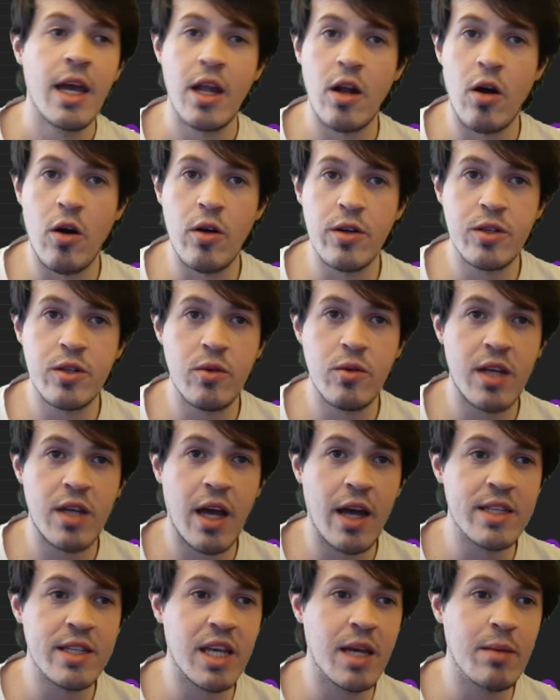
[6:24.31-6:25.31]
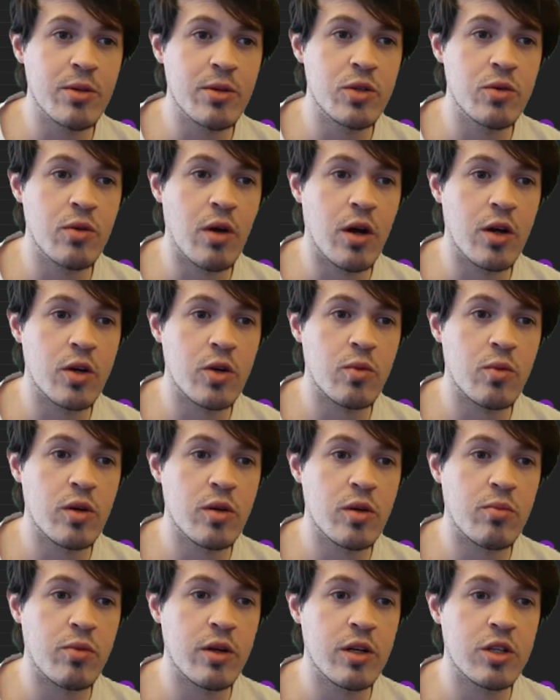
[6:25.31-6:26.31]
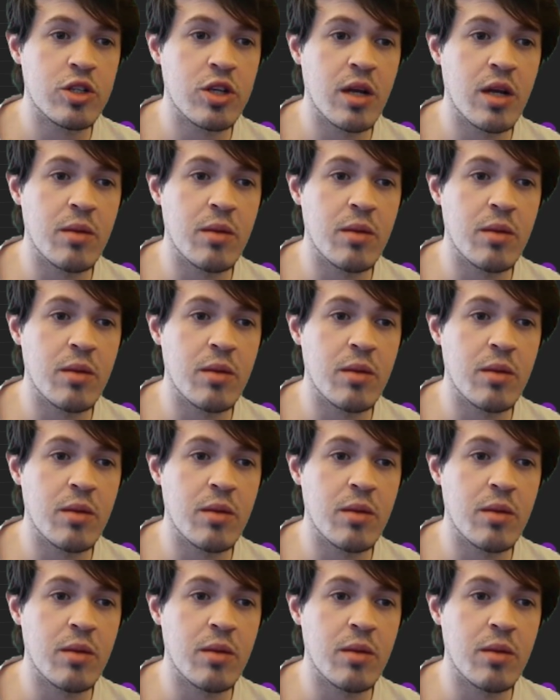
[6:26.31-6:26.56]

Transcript: It also has able to Underworld Breach